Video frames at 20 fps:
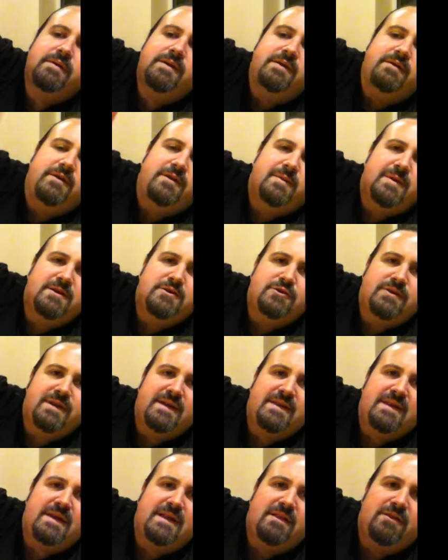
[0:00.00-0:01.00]
You've got to make sure you
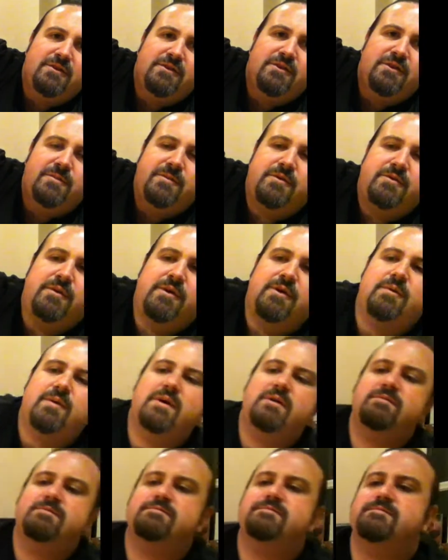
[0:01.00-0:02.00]
get that lined up quite
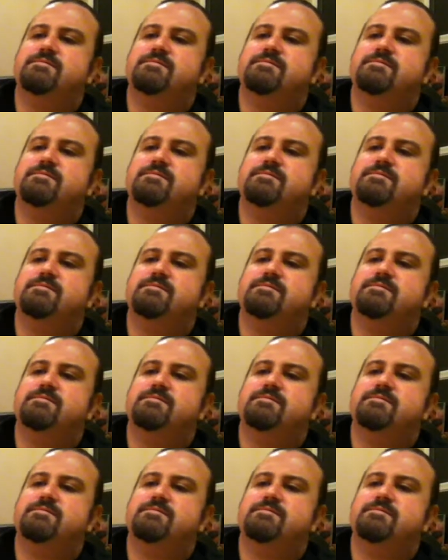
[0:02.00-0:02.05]
well.